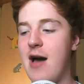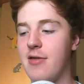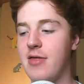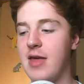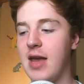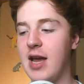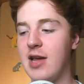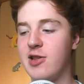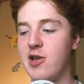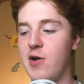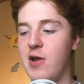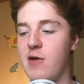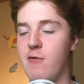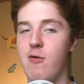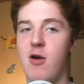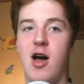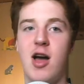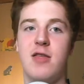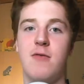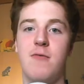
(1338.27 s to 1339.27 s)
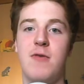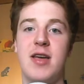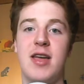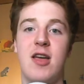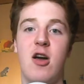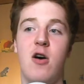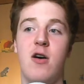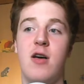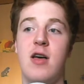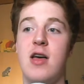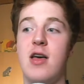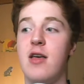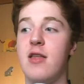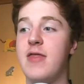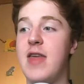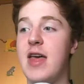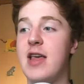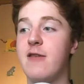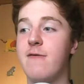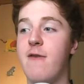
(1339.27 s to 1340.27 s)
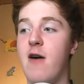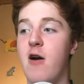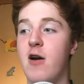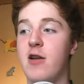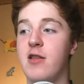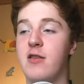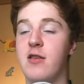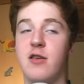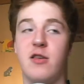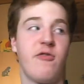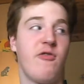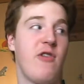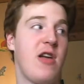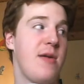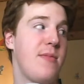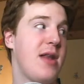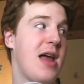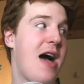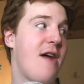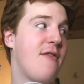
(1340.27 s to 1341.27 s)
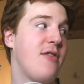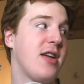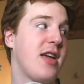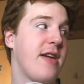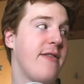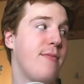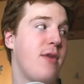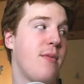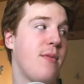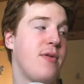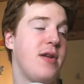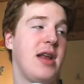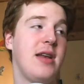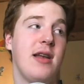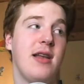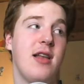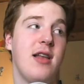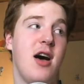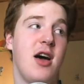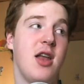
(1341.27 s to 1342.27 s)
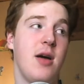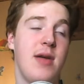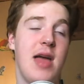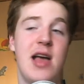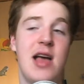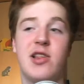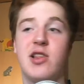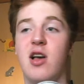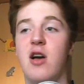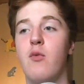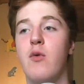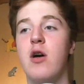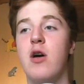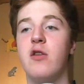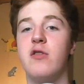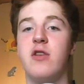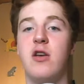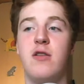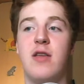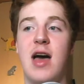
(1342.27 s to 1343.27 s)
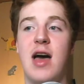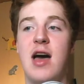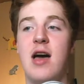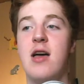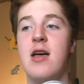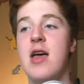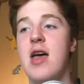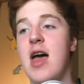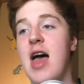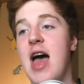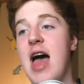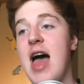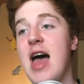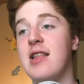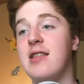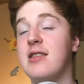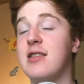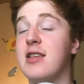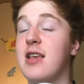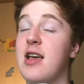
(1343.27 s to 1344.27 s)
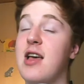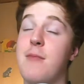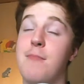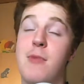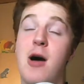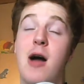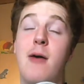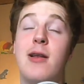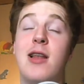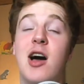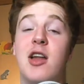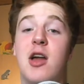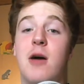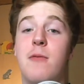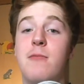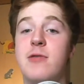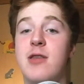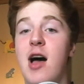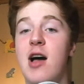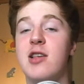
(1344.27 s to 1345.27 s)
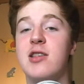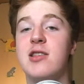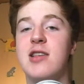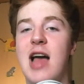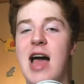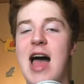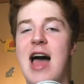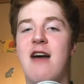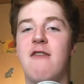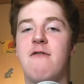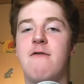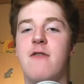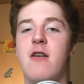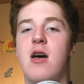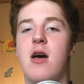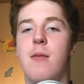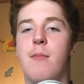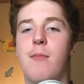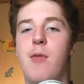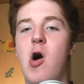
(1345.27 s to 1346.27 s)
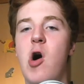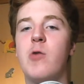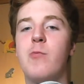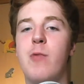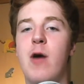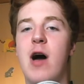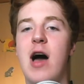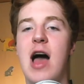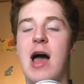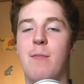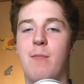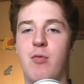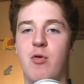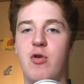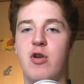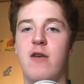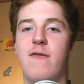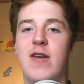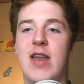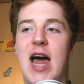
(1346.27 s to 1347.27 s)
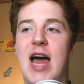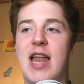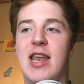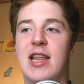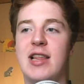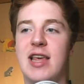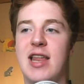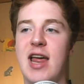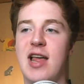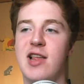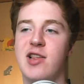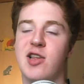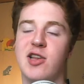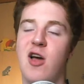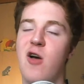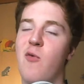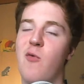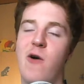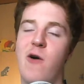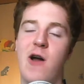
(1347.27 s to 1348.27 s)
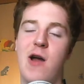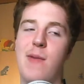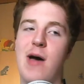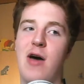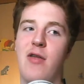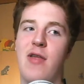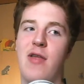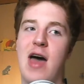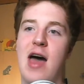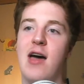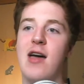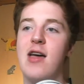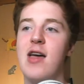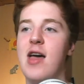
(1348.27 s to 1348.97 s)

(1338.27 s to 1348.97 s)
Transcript: I think it's only right that we got this far into the stream and I haven't given my predicted lineup yet, so I will do that. And my lineup does have Pogba and Bruno Fernandes in it, so don't worry about that.